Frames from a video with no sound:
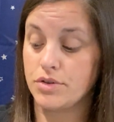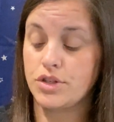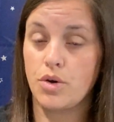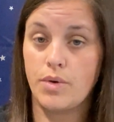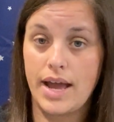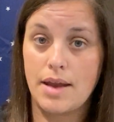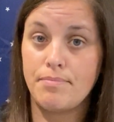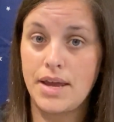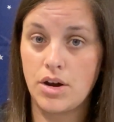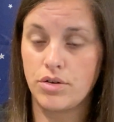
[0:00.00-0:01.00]
So again,
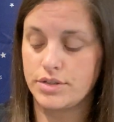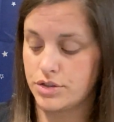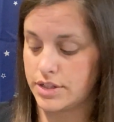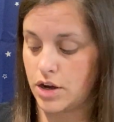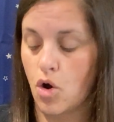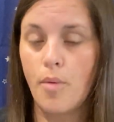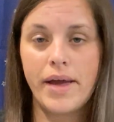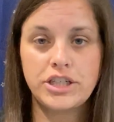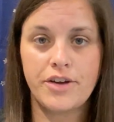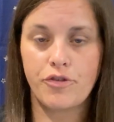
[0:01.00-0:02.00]
beetles, there's like a whole
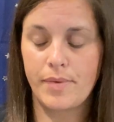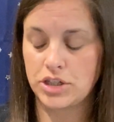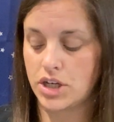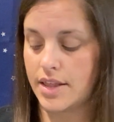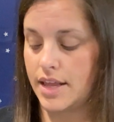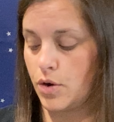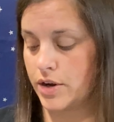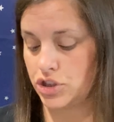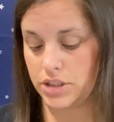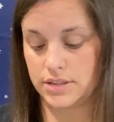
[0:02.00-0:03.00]
page of information and then
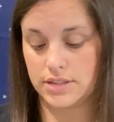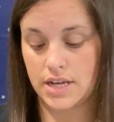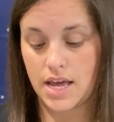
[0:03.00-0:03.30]
questions.